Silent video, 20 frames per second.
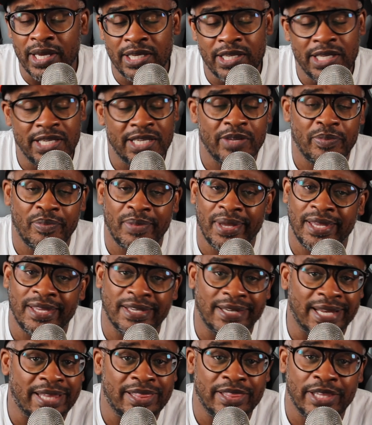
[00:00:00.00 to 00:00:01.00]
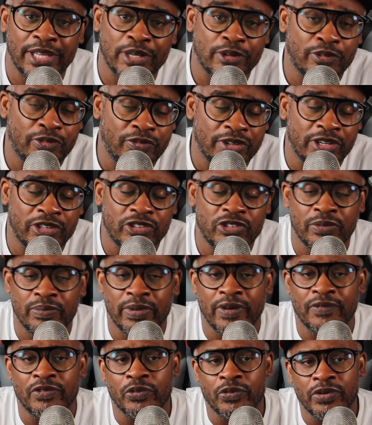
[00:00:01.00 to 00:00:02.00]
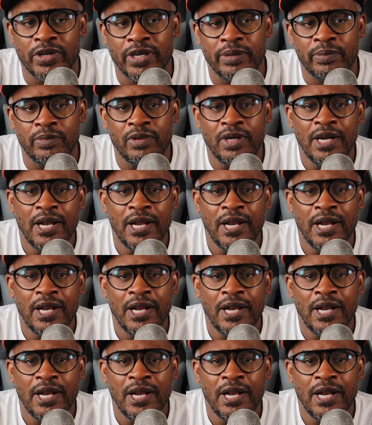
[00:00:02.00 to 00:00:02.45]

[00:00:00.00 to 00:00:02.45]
he can make an athletic finish above the rim.